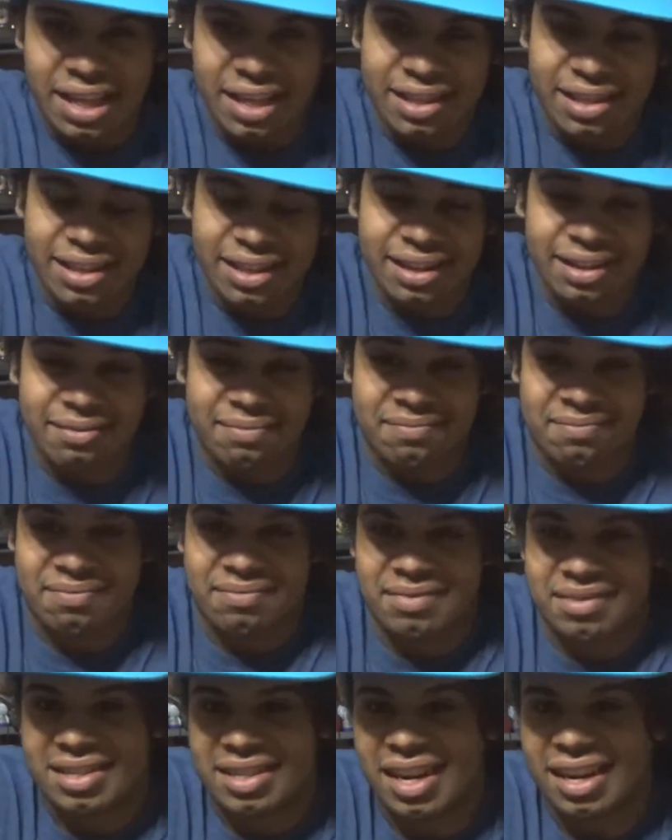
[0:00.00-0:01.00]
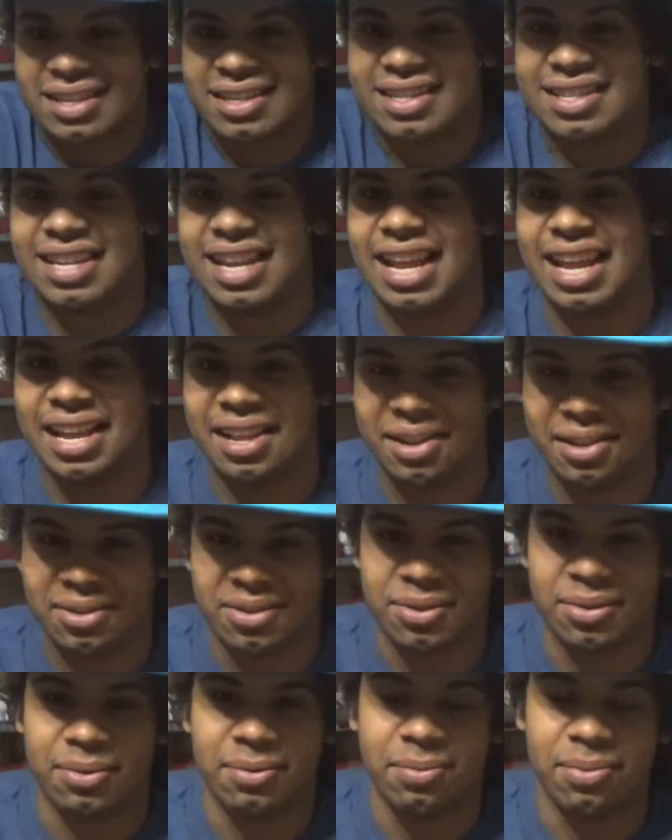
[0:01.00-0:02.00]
the DuckTales.